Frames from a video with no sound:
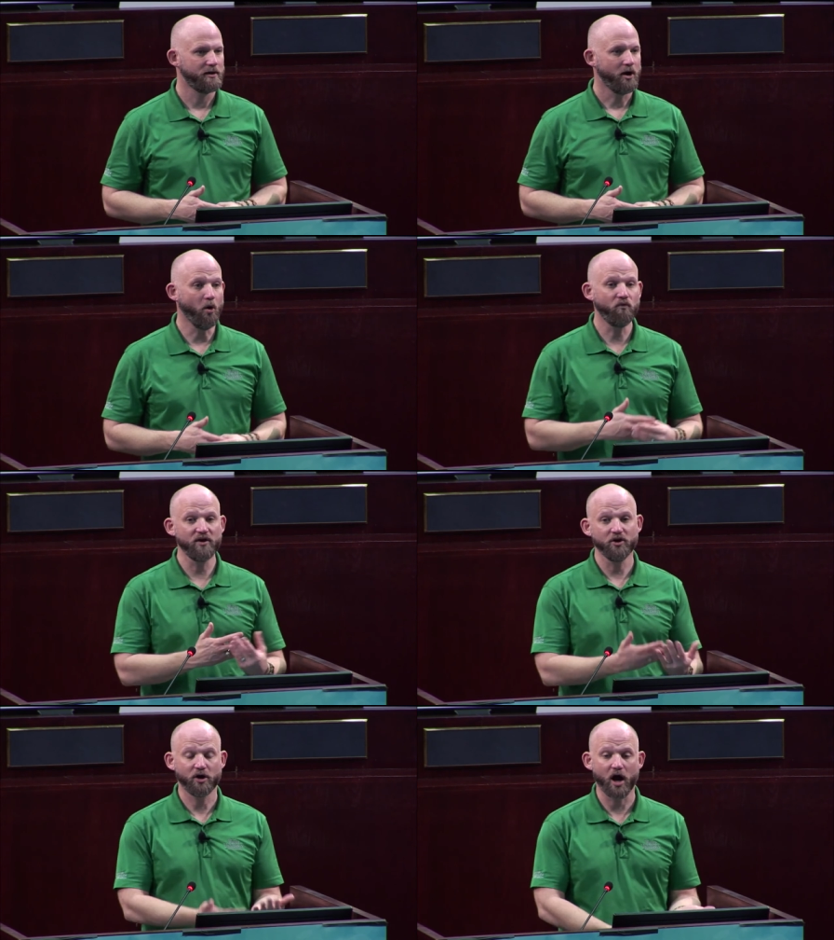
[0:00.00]

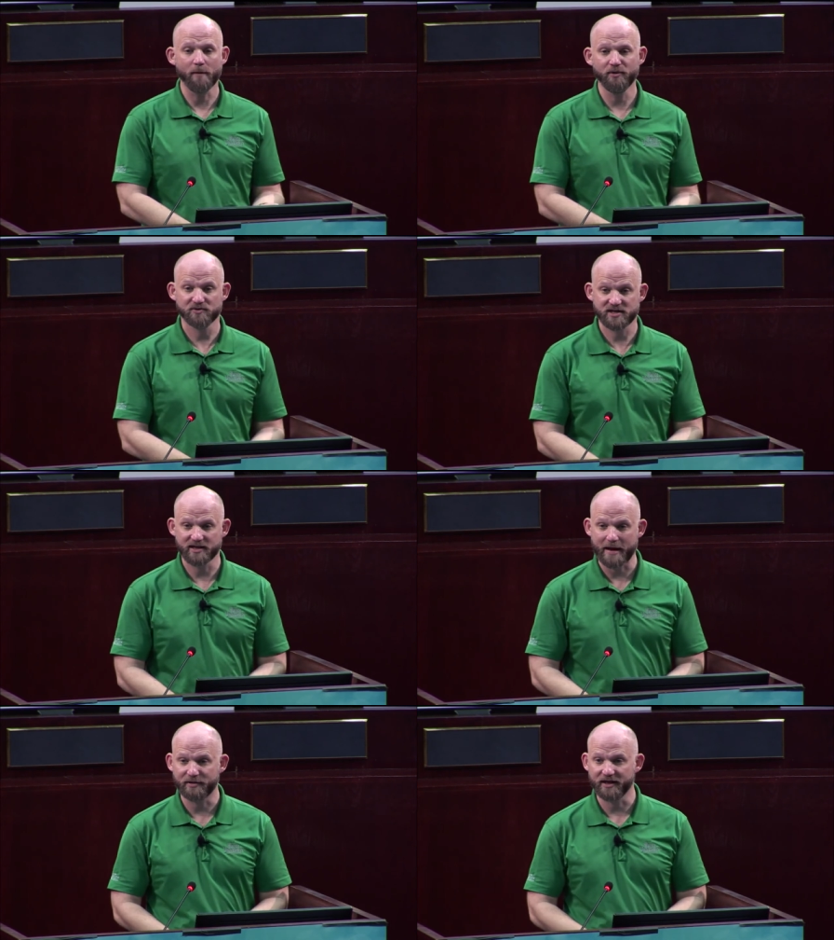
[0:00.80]
Hopefully you're composting
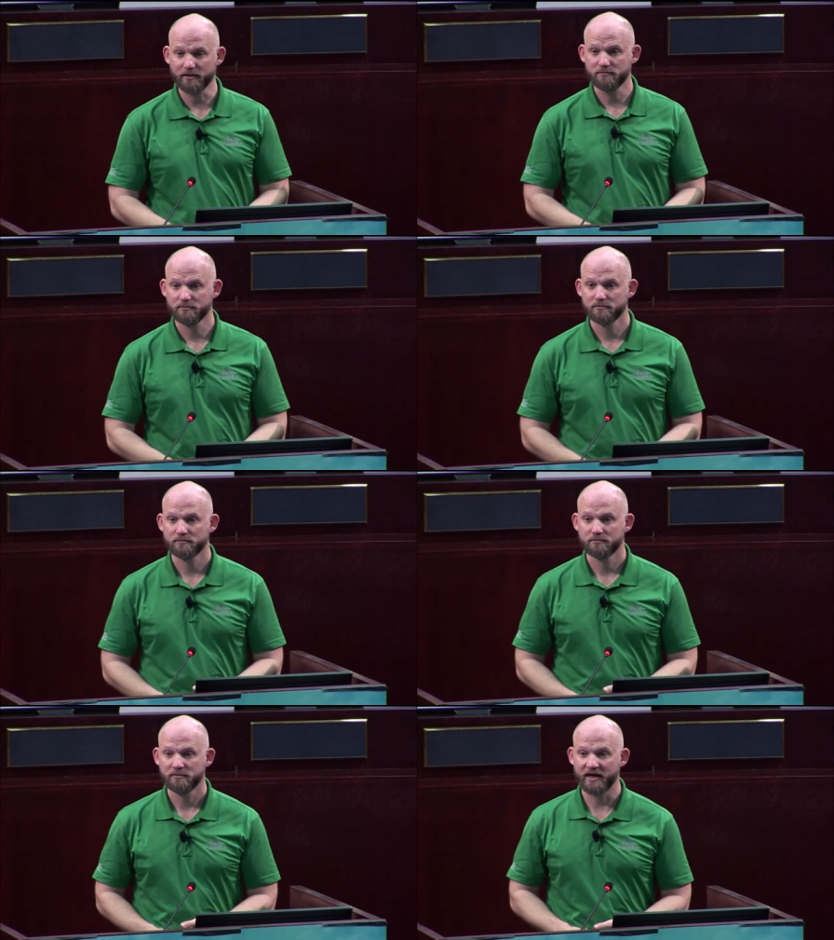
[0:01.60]
that plant
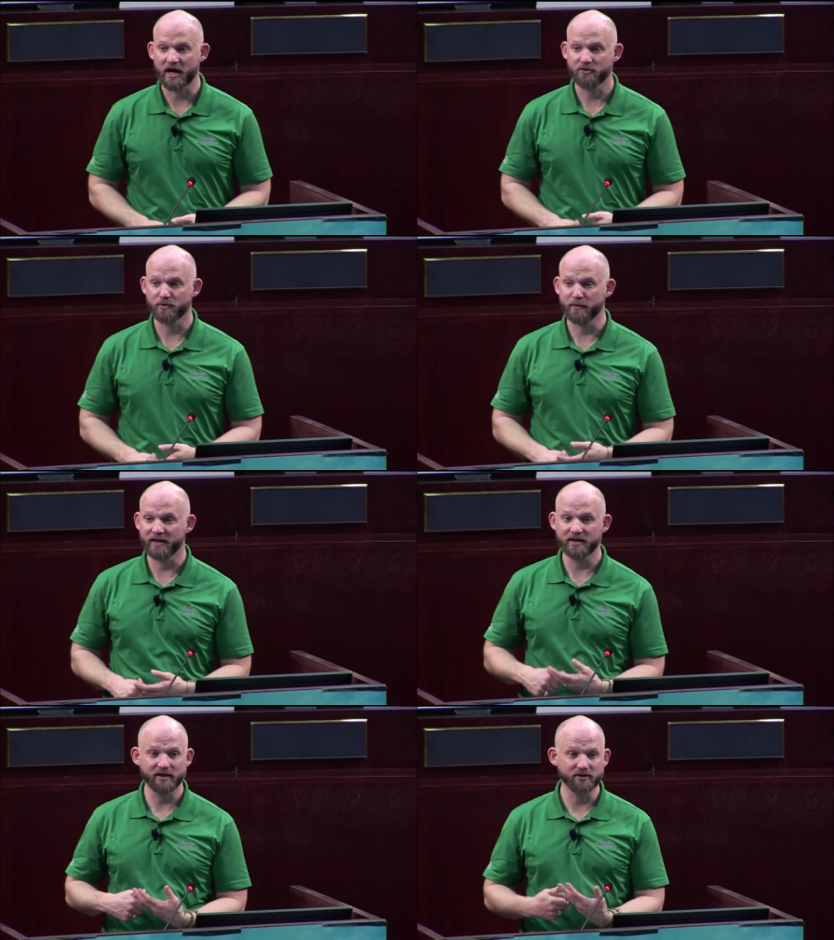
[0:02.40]
and not throwing
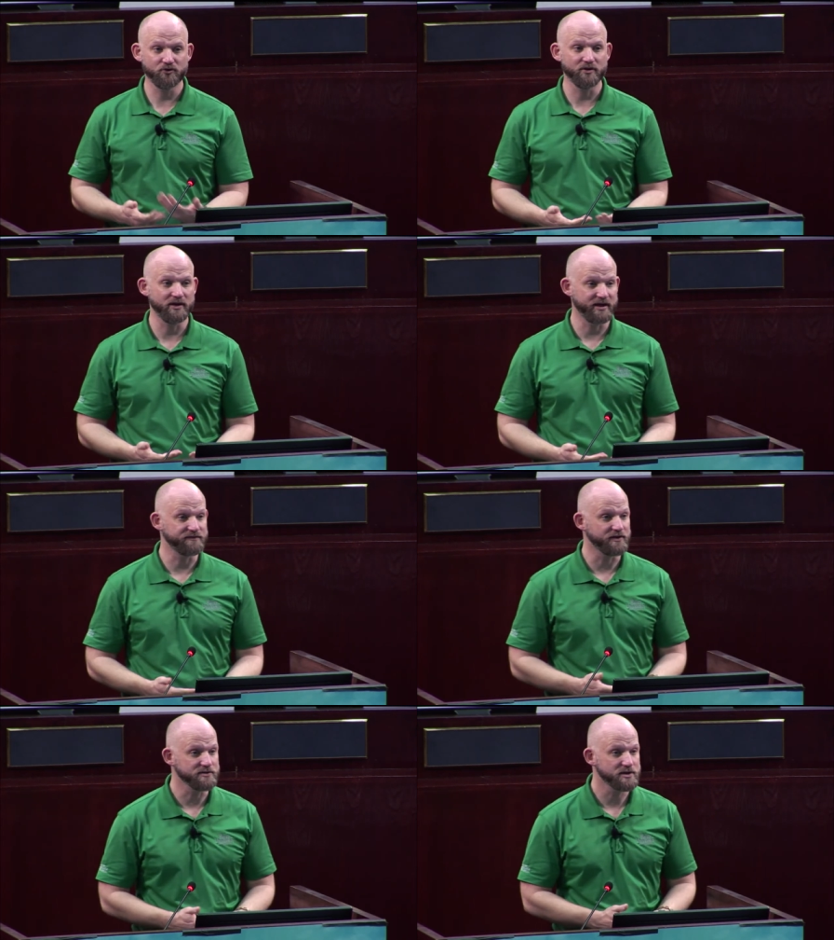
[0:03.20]
it into the
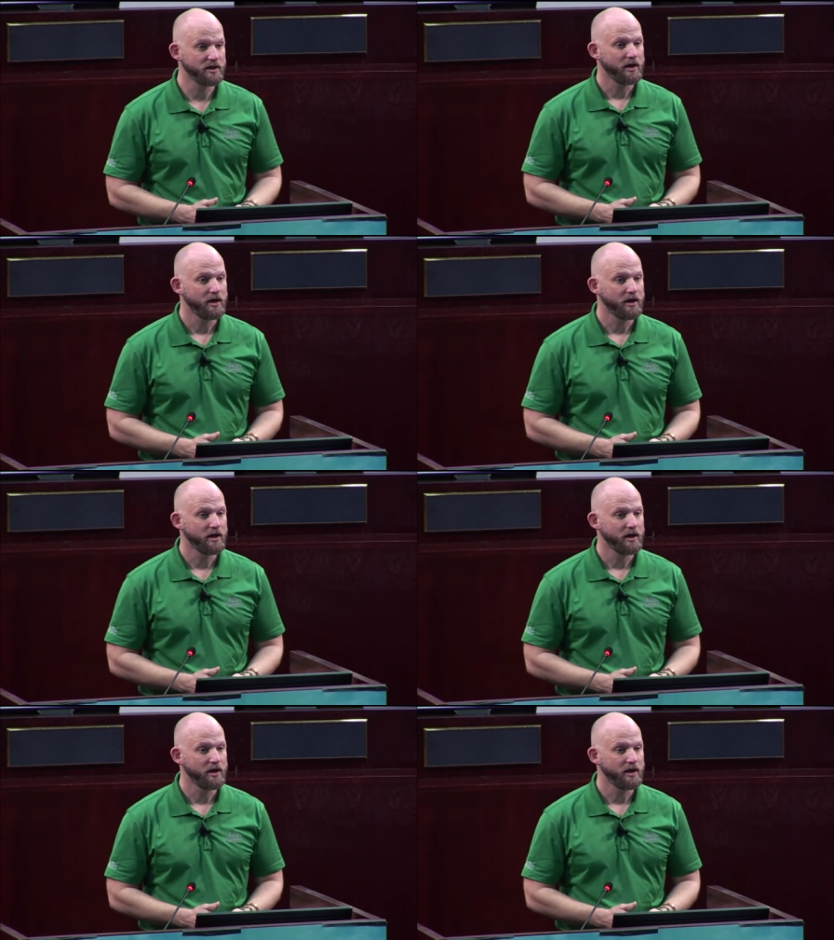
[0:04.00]
landfills